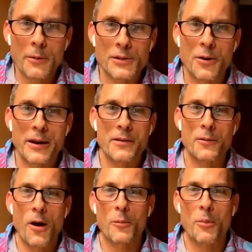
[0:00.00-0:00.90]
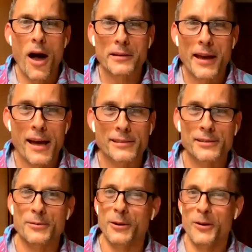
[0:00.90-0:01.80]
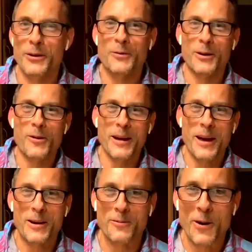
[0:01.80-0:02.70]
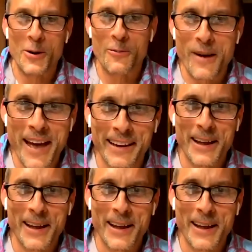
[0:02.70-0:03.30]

joining the wrong podcast. You were going on a Rona rant,